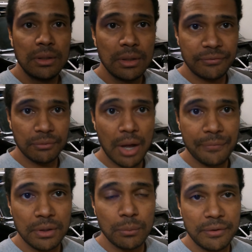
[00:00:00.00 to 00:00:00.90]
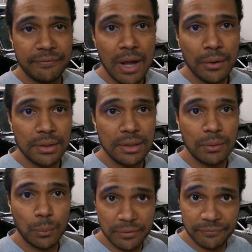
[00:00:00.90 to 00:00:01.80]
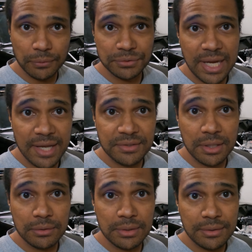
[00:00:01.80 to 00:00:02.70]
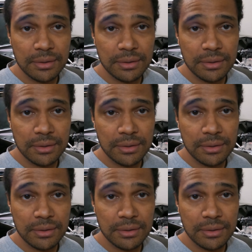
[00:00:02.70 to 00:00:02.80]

If you're out there with a Falcon with a full chassis underneath